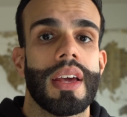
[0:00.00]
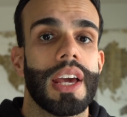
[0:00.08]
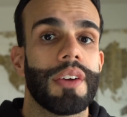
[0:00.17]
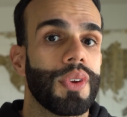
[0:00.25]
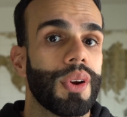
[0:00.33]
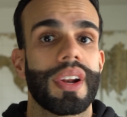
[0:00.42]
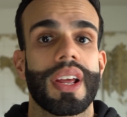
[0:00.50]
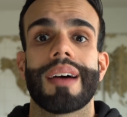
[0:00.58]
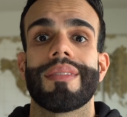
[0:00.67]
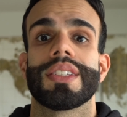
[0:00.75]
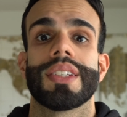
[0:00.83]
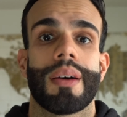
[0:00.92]
If you already have
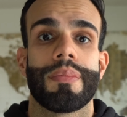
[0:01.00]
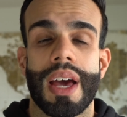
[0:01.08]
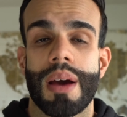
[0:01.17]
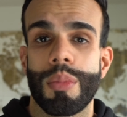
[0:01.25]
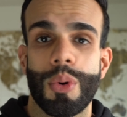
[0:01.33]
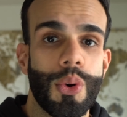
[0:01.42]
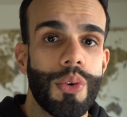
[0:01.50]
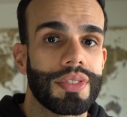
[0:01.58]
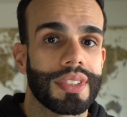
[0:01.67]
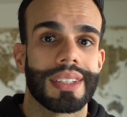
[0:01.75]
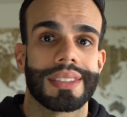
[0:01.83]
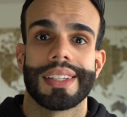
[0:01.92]
a job that moves,
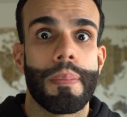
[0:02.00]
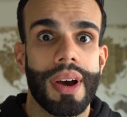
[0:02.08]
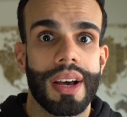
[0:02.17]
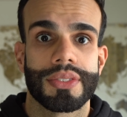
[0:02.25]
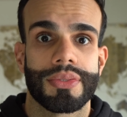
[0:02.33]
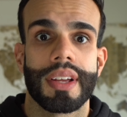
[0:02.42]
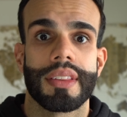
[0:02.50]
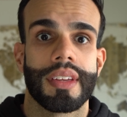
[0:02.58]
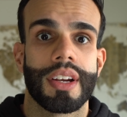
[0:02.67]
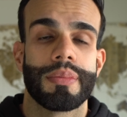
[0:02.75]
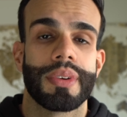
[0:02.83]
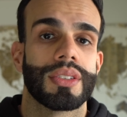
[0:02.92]
that's best right
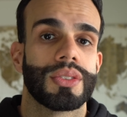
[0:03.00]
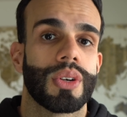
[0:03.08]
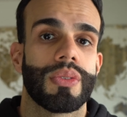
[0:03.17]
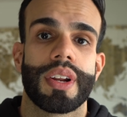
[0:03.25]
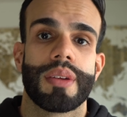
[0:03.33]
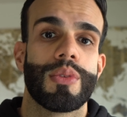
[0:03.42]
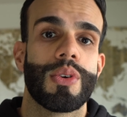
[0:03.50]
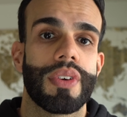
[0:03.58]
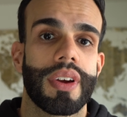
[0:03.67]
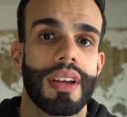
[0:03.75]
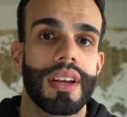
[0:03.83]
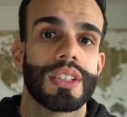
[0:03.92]
there because you're already
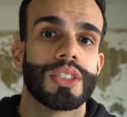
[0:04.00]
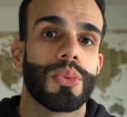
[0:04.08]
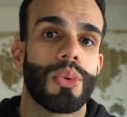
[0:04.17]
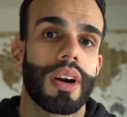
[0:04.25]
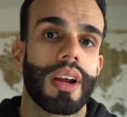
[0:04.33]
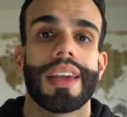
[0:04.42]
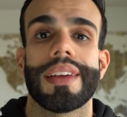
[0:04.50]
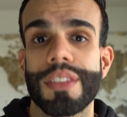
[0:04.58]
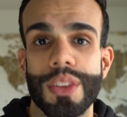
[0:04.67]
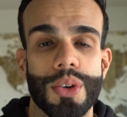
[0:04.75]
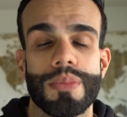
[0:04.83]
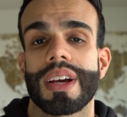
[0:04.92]
moving to work. Even
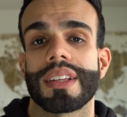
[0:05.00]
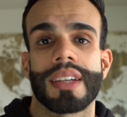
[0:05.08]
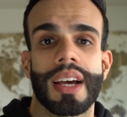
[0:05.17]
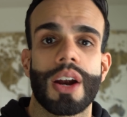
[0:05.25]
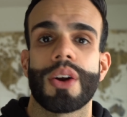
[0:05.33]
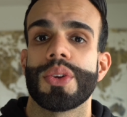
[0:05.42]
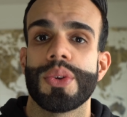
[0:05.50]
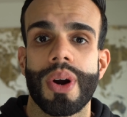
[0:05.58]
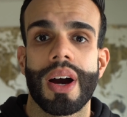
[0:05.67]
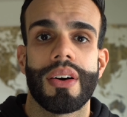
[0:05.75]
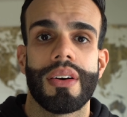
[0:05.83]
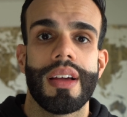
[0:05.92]
though it might tire you
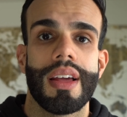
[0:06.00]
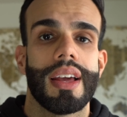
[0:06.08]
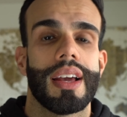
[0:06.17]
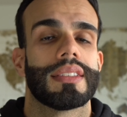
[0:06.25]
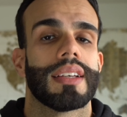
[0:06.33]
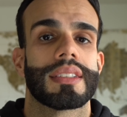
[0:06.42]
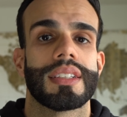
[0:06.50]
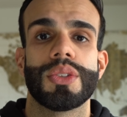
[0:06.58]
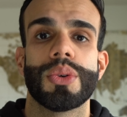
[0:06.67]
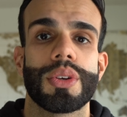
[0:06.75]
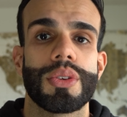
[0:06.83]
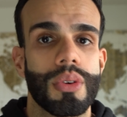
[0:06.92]
out, it's actually
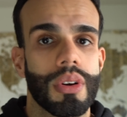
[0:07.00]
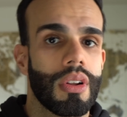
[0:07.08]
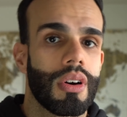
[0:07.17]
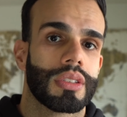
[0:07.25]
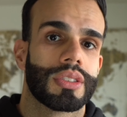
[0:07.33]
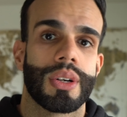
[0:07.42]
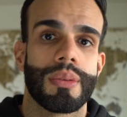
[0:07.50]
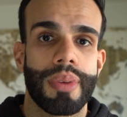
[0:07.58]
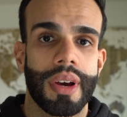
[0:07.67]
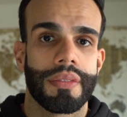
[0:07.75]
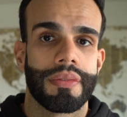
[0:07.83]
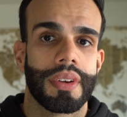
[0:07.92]
doing you a long-term
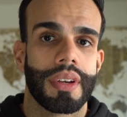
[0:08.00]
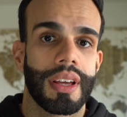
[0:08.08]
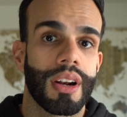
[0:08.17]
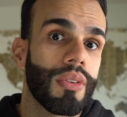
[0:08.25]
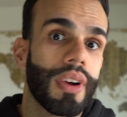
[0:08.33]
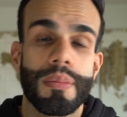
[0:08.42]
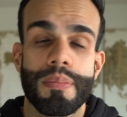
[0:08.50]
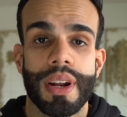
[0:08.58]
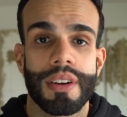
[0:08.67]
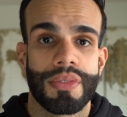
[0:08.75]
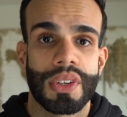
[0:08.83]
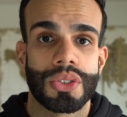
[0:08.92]
benefit. It already
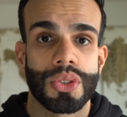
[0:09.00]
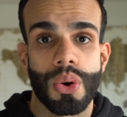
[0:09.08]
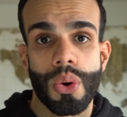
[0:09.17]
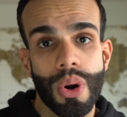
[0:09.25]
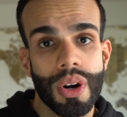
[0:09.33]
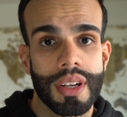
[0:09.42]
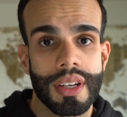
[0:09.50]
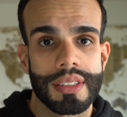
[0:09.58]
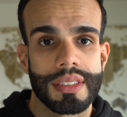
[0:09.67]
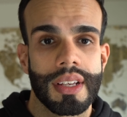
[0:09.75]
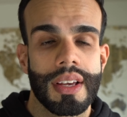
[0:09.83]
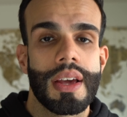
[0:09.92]
benefits your
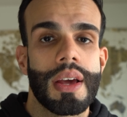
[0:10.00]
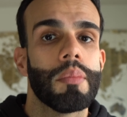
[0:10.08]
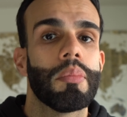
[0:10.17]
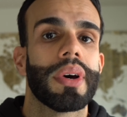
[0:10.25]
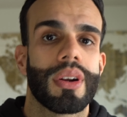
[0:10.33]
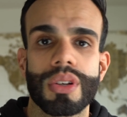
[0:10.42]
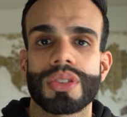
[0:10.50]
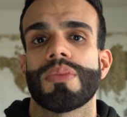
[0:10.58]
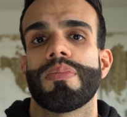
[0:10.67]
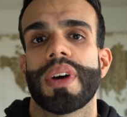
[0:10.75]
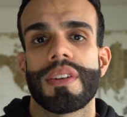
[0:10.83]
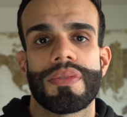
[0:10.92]
organs, but it also
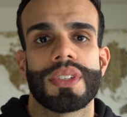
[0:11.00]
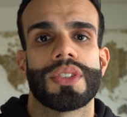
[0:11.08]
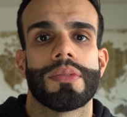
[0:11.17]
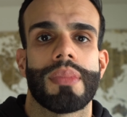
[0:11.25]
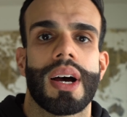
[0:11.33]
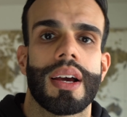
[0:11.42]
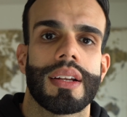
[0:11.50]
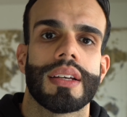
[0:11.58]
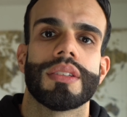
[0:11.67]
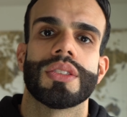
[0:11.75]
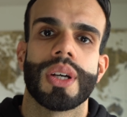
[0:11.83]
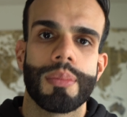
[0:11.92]
benefits your mind to